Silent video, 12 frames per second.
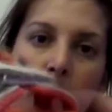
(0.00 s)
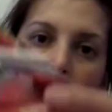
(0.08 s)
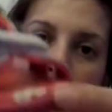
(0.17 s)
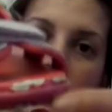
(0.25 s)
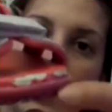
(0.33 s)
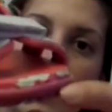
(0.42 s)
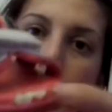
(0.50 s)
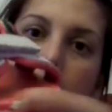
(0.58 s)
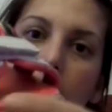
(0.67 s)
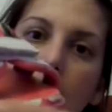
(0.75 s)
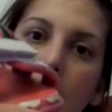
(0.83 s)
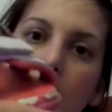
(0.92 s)
on the
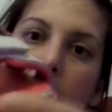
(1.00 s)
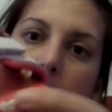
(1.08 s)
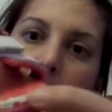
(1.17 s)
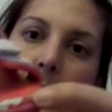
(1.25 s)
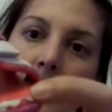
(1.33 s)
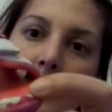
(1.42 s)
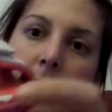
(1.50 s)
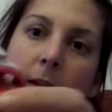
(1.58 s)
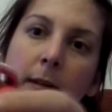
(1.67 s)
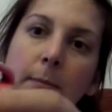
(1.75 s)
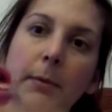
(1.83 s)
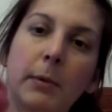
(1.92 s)
toes here,
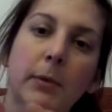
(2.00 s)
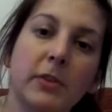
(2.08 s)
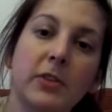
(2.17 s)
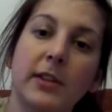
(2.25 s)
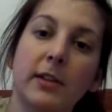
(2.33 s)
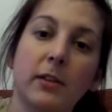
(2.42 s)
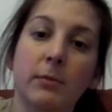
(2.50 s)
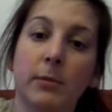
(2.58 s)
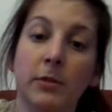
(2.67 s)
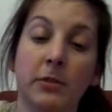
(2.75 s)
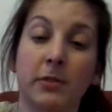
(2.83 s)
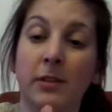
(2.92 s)
but once you've got them
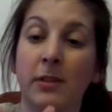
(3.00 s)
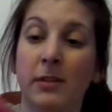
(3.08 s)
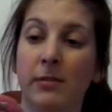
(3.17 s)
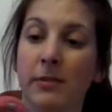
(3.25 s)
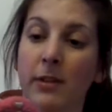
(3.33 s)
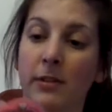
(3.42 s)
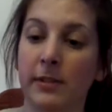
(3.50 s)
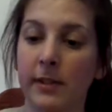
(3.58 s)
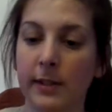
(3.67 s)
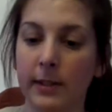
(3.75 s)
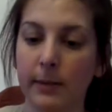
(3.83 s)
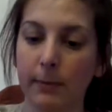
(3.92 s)
on, you don't even
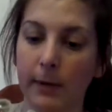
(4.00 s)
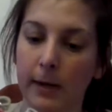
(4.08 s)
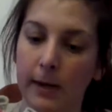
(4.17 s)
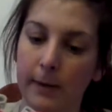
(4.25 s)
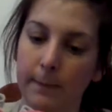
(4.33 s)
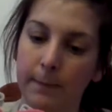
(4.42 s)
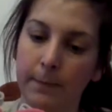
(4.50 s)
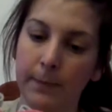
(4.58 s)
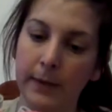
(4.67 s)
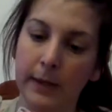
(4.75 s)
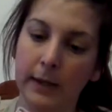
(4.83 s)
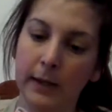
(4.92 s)
notice.
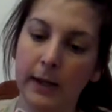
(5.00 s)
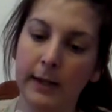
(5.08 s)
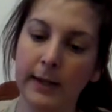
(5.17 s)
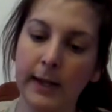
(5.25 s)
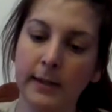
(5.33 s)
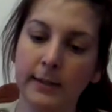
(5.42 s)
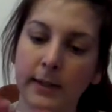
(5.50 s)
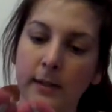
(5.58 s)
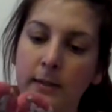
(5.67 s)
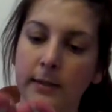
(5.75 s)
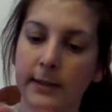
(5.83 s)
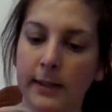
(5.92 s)
Again,
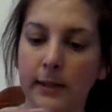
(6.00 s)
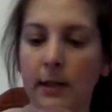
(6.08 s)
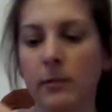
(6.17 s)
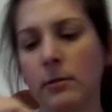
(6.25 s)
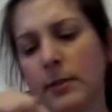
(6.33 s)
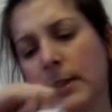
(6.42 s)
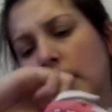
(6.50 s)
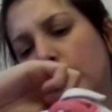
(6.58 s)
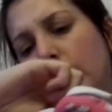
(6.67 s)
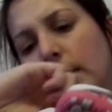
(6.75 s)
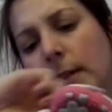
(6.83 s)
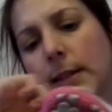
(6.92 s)
size 6. Oh, not
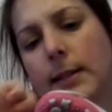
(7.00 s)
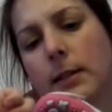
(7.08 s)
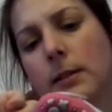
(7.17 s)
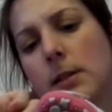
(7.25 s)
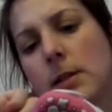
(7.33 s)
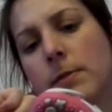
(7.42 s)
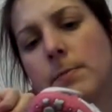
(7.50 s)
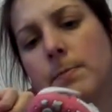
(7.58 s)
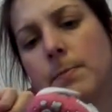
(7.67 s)
Sainsbury's, Tesco even.